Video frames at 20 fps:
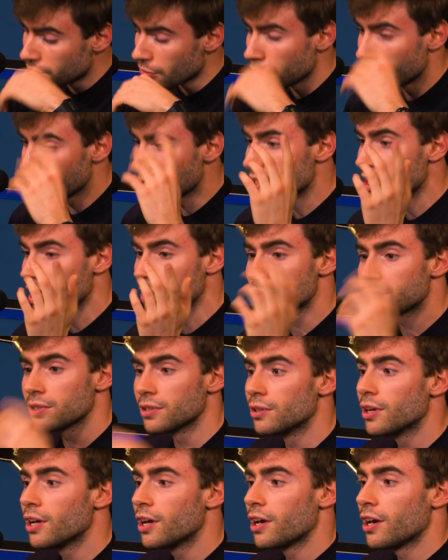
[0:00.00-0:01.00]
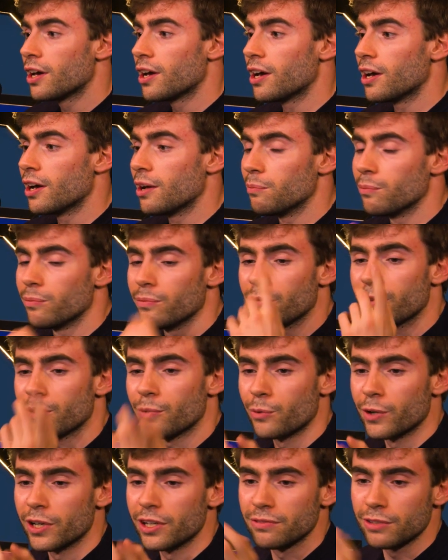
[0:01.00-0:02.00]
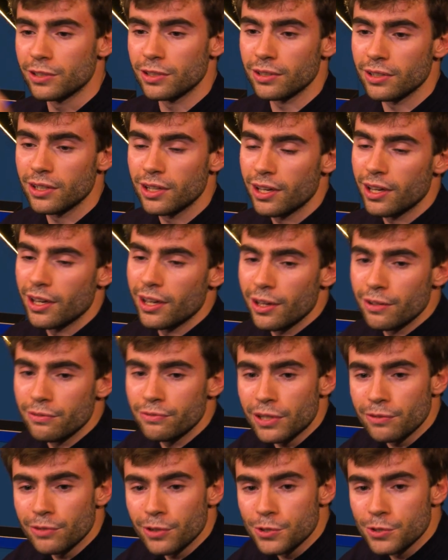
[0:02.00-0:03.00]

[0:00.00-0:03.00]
for the first time. So um, one of our favorite